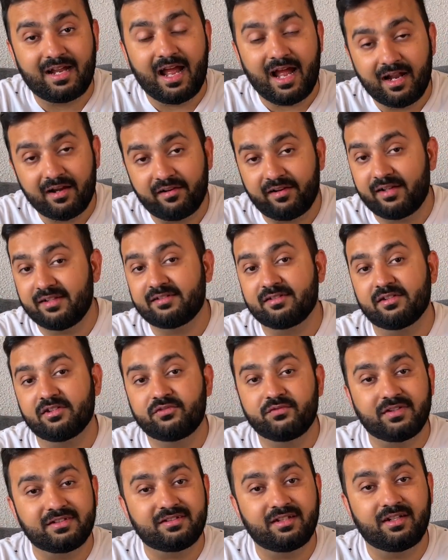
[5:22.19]
and research
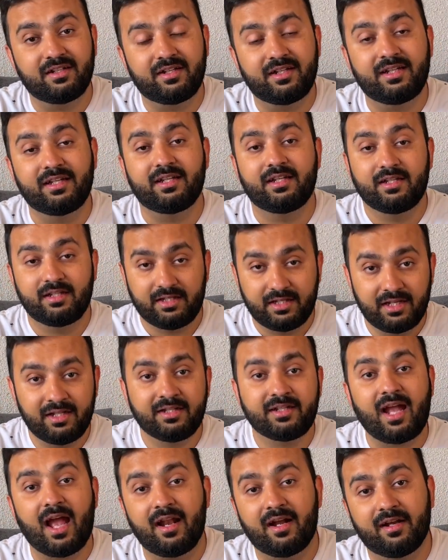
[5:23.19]
facility in
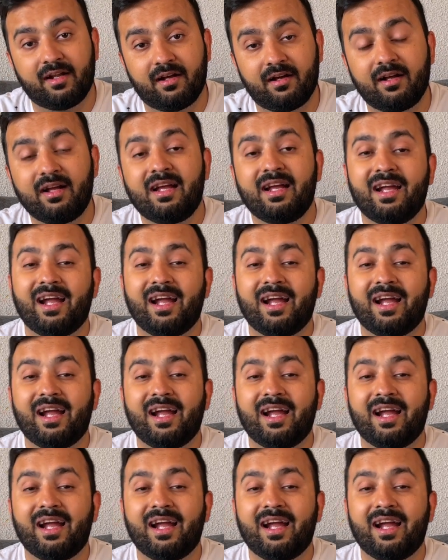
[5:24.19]
Canada